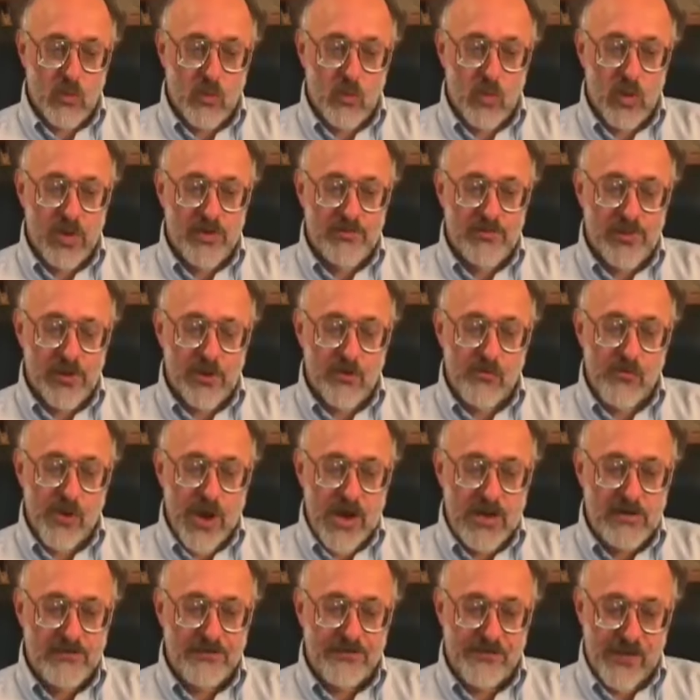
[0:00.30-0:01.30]
One of the
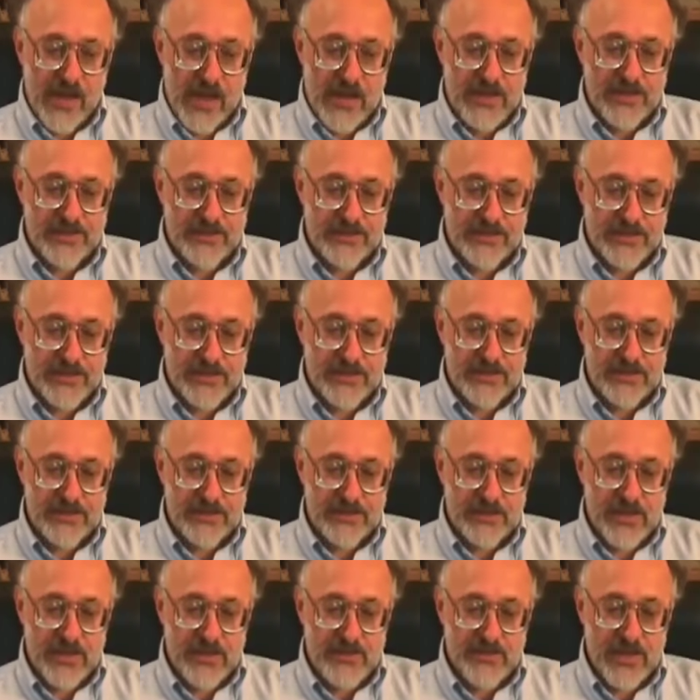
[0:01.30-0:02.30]
great
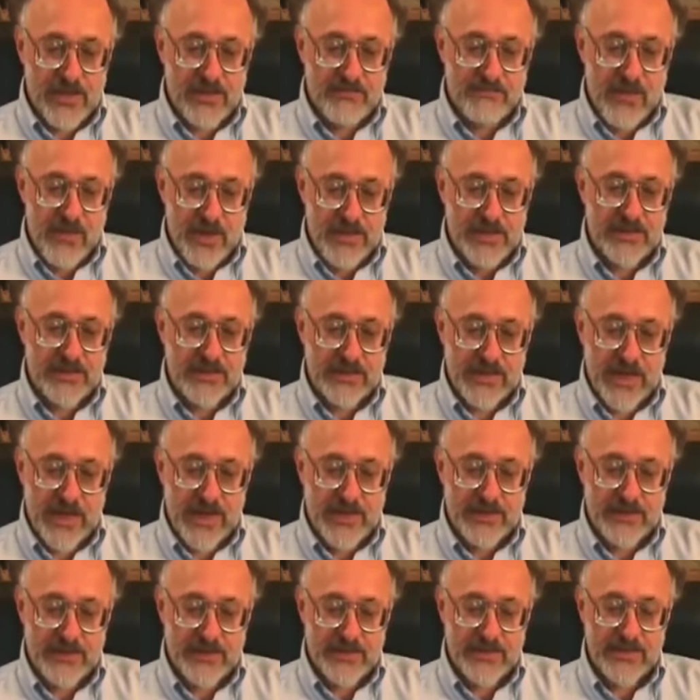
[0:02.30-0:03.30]
fallacies that many
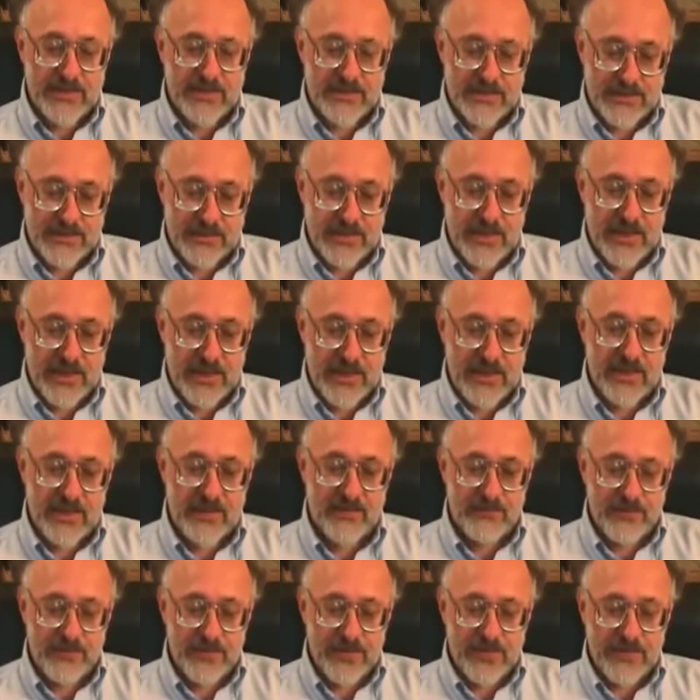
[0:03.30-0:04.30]
scientists
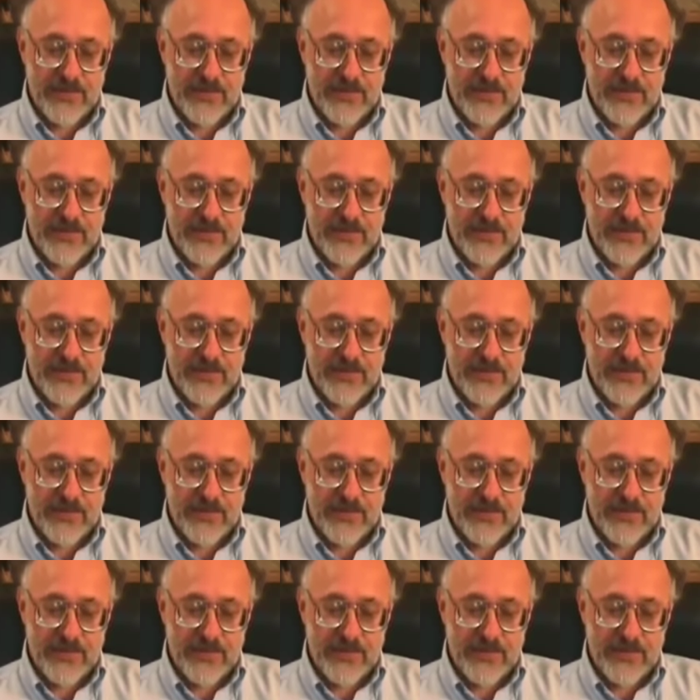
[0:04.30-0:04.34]
have